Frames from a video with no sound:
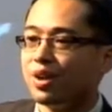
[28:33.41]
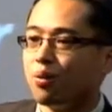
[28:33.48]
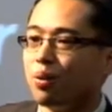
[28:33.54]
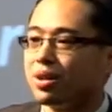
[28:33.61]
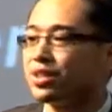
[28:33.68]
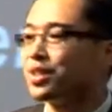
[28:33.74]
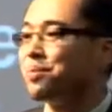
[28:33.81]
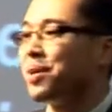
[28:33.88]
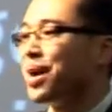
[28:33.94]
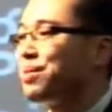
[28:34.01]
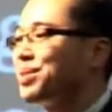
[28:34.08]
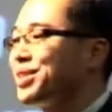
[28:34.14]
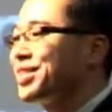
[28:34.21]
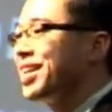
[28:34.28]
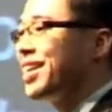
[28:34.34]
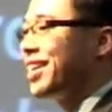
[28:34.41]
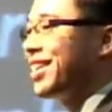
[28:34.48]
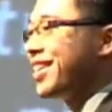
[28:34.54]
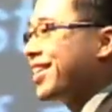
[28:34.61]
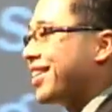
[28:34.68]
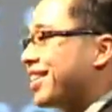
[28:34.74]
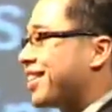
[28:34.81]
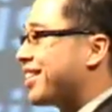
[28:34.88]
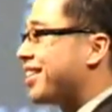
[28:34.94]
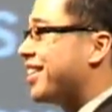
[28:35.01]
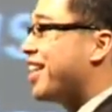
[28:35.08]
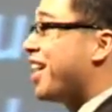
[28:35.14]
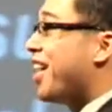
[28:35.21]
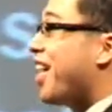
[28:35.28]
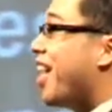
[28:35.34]
What does the Bible say?
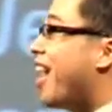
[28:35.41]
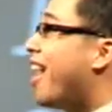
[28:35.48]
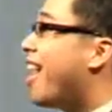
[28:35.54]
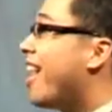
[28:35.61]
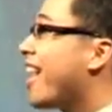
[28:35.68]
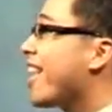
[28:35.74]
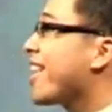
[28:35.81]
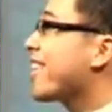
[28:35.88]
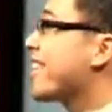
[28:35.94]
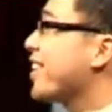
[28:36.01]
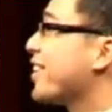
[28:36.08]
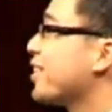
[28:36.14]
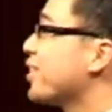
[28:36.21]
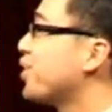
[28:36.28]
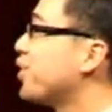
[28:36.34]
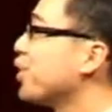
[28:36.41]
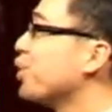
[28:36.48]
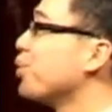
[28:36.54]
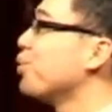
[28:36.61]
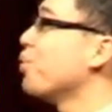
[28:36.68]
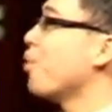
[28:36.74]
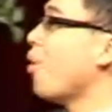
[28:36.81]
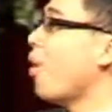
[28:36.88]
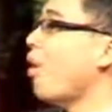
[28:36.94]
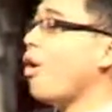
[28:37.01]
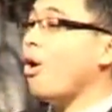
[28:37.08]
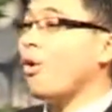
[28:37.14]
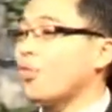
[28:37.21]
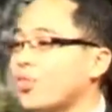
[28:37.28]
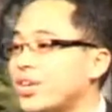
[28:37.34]
I can do
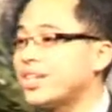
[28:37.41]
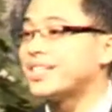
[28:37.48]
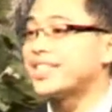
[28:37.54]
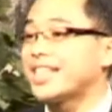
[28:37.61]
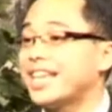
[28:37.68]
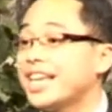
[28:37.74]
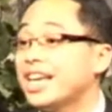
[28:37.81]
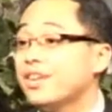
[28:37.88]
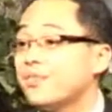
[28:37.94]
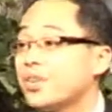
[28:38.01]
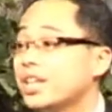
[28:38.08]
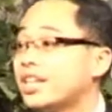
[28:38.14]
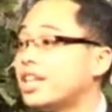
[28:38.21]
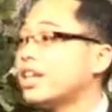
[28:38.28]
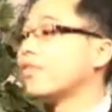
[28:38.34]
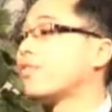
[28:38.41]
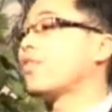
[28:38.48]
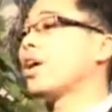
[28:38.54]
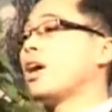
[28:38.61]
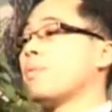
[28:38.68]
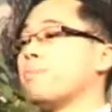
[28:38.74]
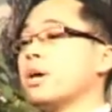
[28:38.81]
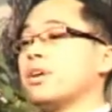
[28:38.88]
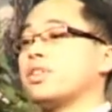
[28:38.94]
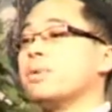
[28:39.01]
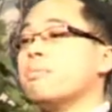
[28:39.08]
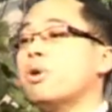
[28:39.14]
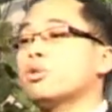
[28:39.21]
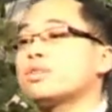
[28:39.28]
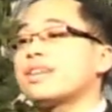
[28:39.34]
all things, even give up the
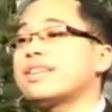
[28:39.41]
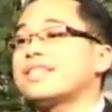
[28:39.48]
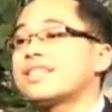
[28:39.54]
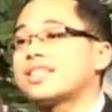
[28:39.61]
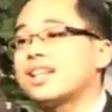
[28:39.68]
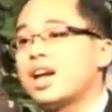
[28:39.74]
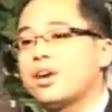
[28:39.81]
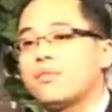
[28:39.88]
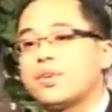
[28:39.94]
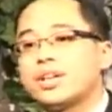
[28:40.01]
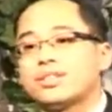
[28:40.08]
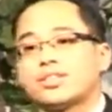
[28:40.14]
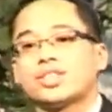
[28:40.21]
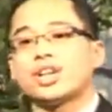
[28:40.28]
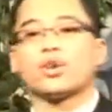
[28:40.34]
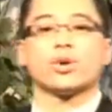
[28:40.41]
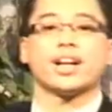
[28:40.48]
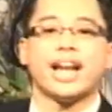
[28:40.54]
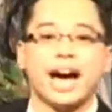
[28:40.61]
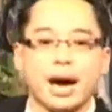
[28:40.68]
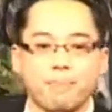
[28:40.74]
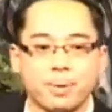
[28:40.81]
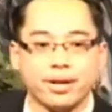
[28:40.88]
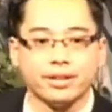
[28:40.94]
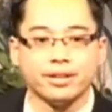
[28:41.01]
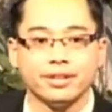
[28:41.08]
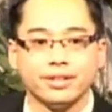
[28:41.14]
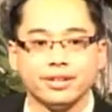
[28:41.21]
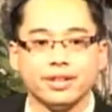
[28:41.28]
most enslaving cigarette habit.